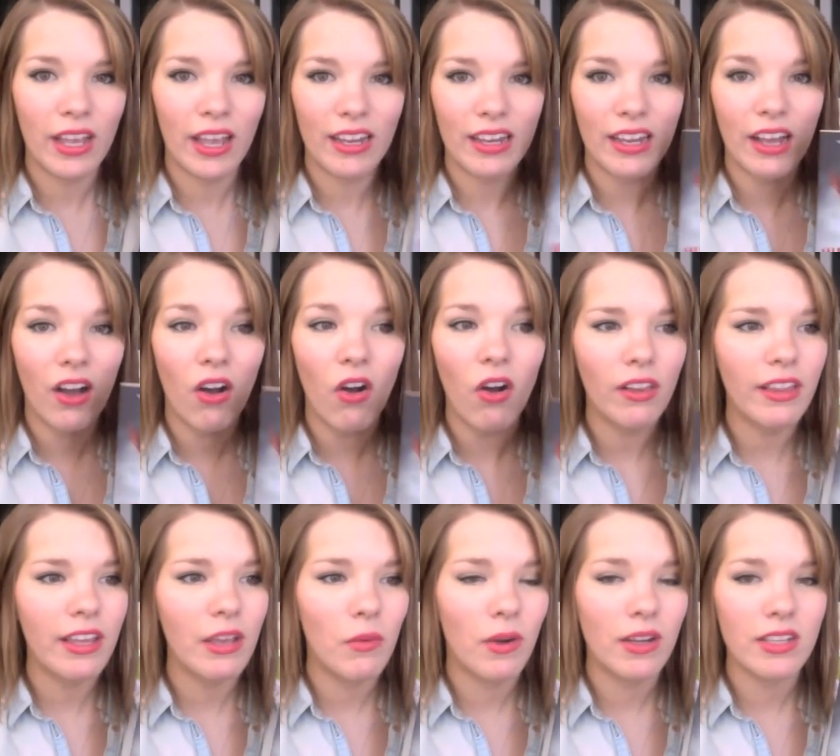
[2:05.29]
and all
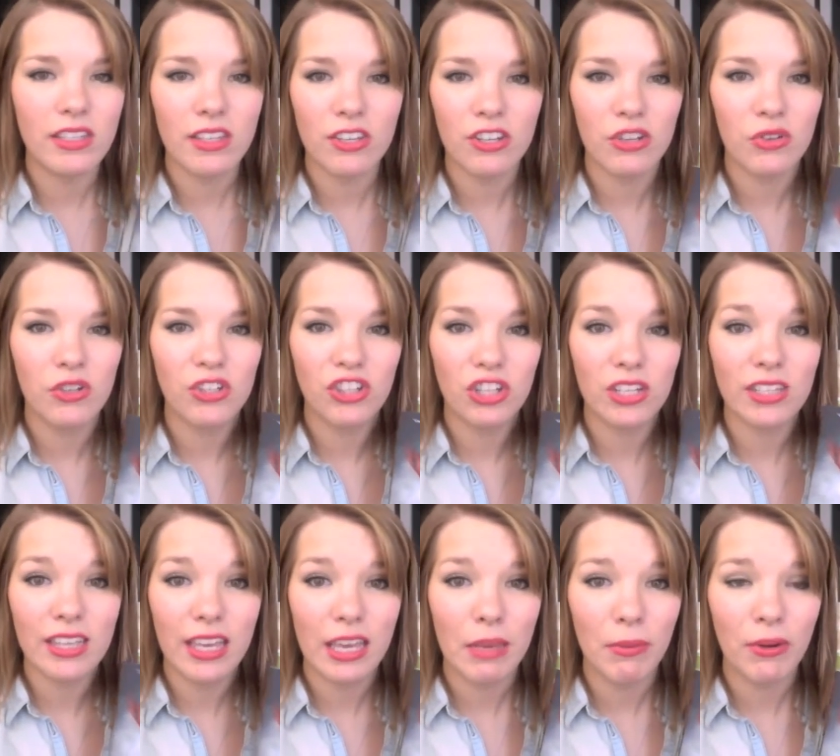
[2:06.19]
he wants to do is
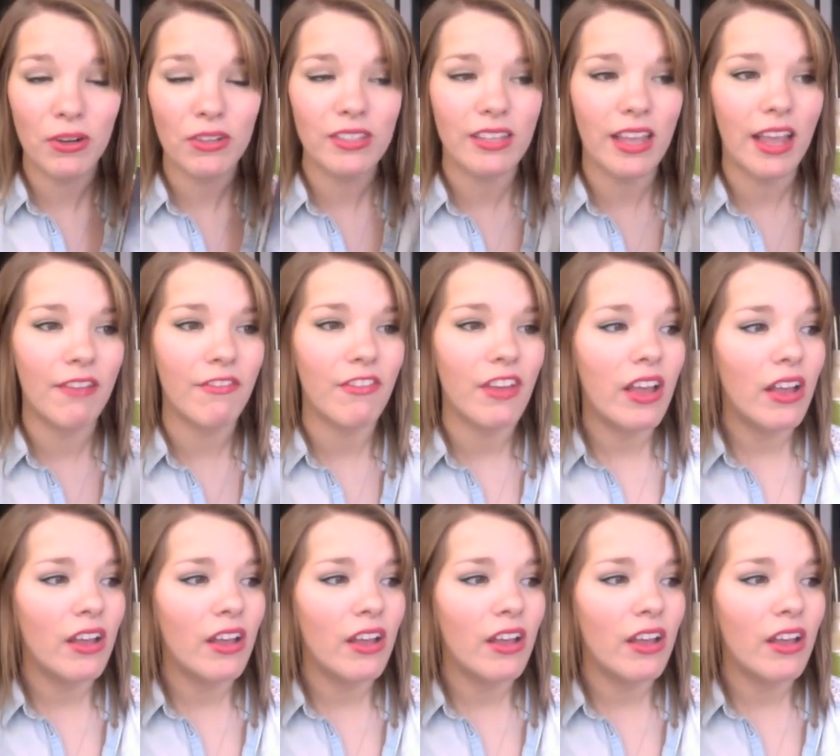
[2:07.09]
just keep her safe.